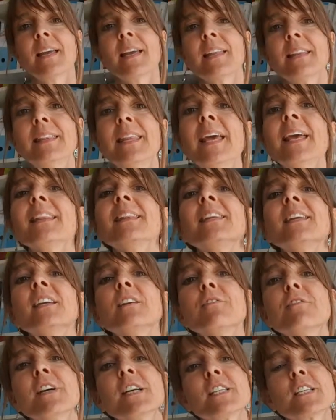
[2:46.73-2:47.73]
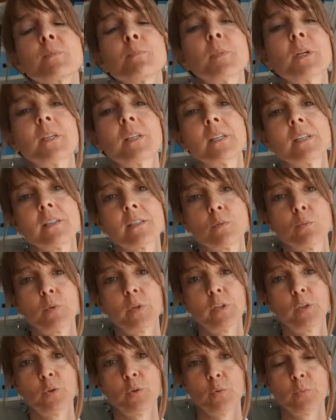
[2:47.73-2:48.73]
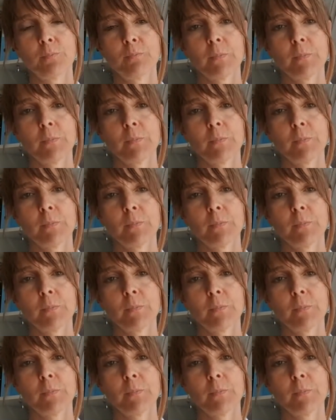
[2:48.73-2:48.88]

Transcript: than the investment is with you.